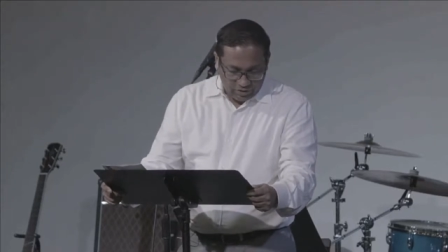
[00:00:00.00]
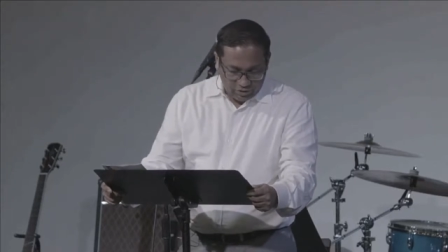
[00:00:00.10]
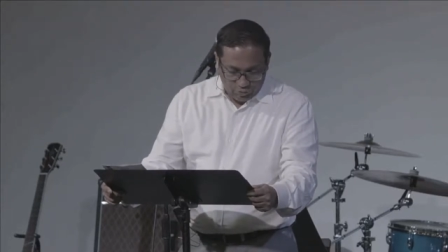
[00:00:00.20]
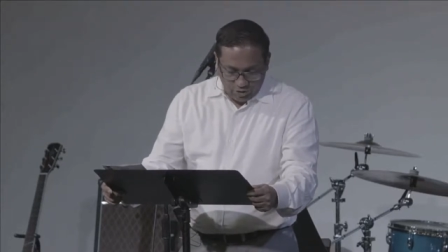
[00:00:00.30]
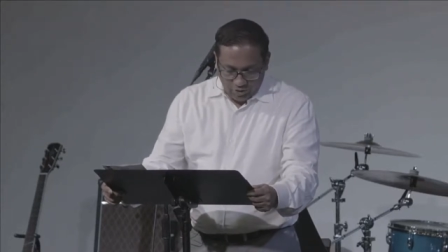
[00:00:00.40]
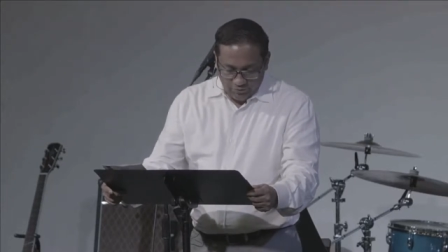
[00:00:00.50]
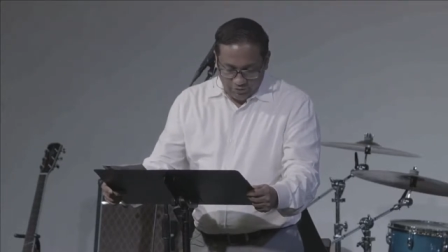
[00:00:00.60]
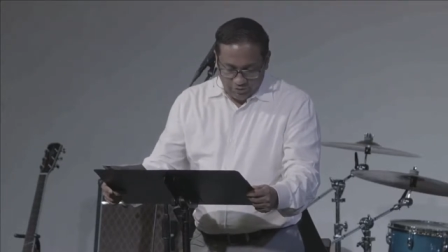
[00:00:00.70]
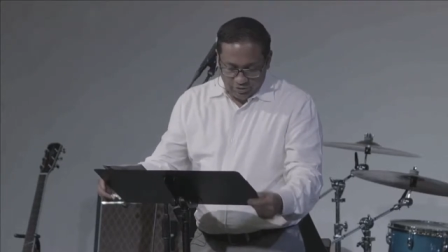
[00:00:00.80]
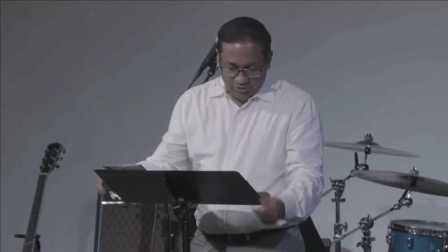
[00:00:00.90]
12
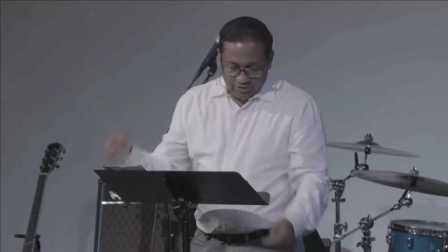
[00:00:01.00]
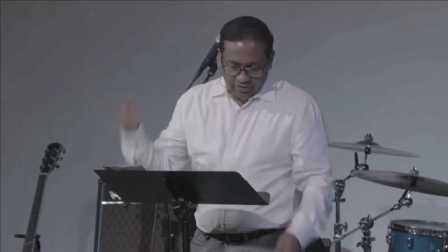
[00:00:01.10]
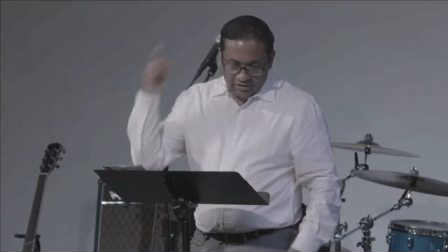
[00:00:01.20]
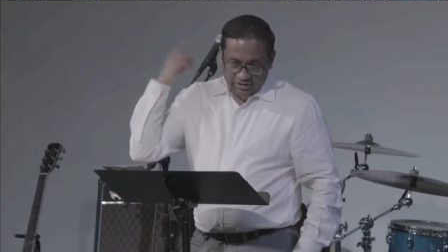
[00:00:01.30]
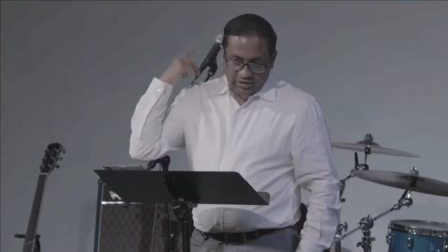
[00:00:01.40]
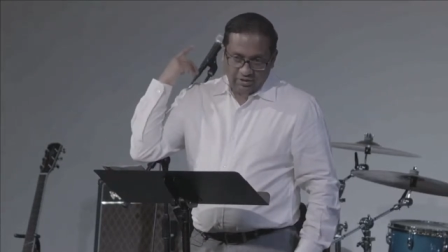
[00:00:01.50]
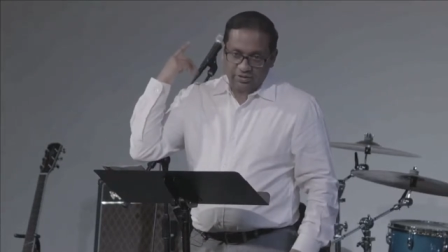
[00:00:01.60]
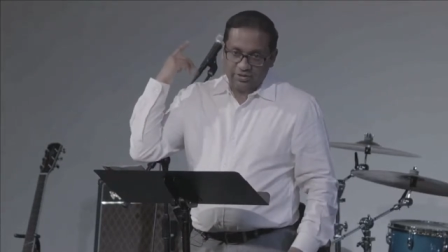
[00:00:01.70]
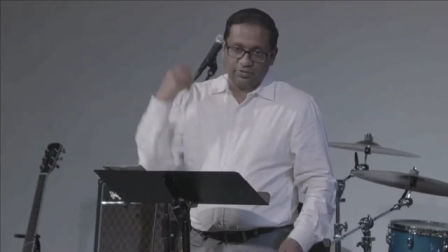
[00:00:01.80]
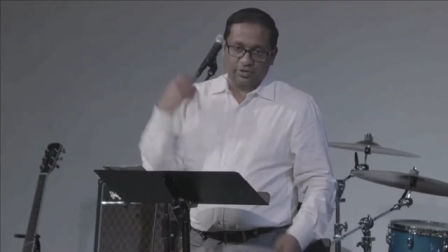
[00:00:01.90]
to 30. That title
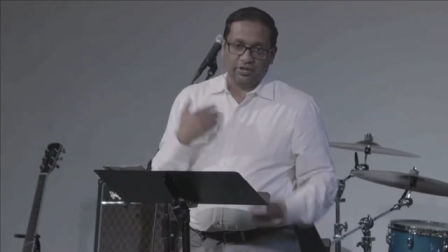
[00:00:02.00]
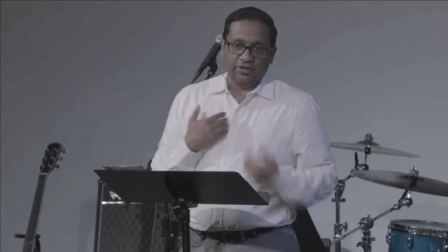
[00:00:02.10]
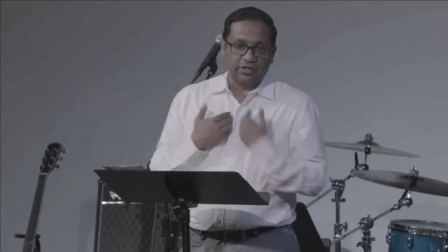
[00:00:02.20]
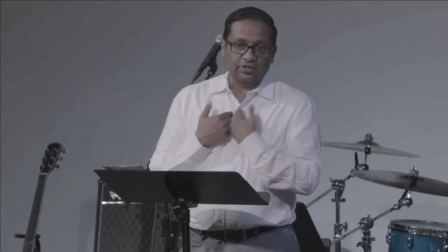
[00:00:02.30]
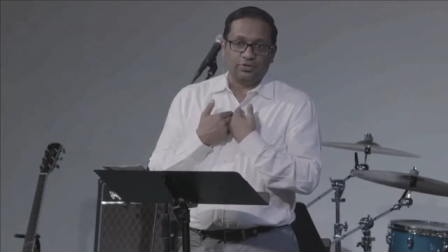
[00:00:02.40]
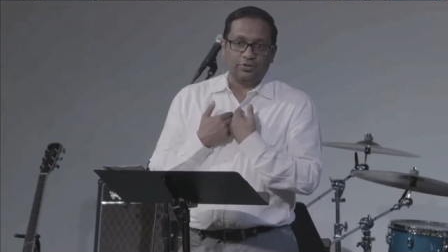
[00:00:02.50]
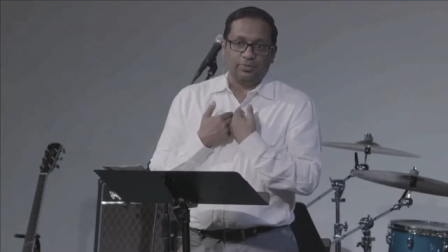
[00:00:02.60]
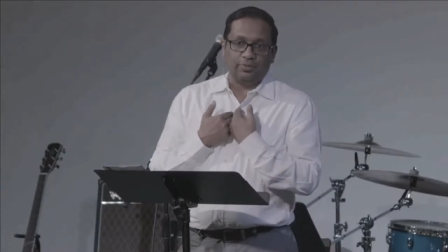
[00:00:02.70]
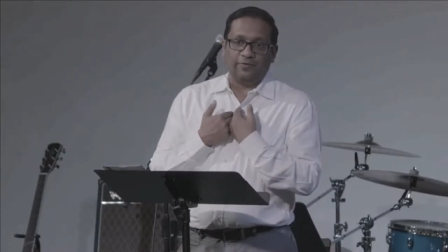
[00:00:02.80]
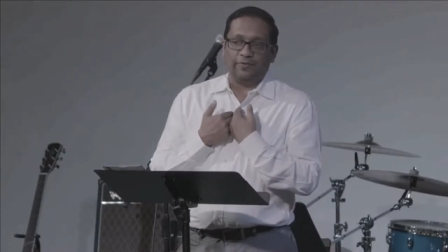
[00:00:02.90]
is wrong, and that's totally
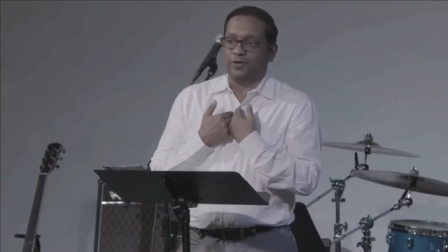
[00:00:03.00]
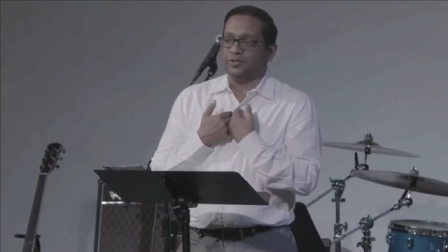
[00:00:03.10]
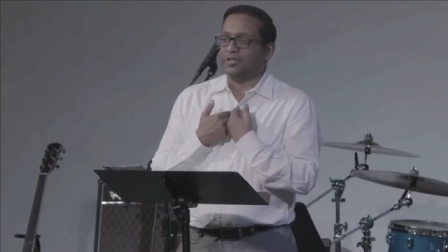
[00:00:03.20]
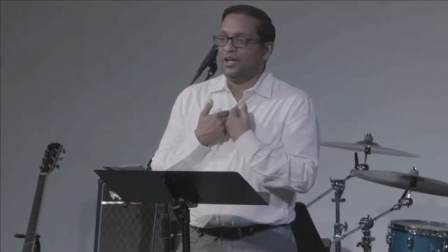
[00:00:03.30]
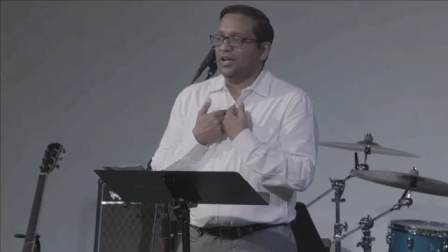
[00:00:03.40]
my fault.